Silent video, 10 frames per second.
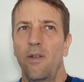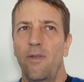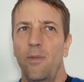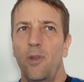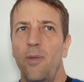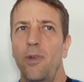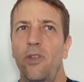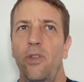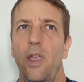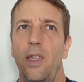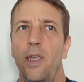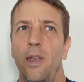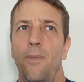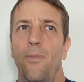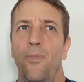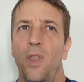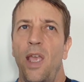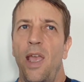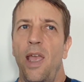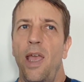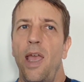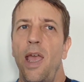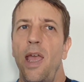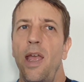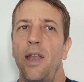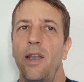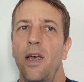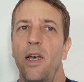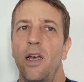if I'm not mistaken. And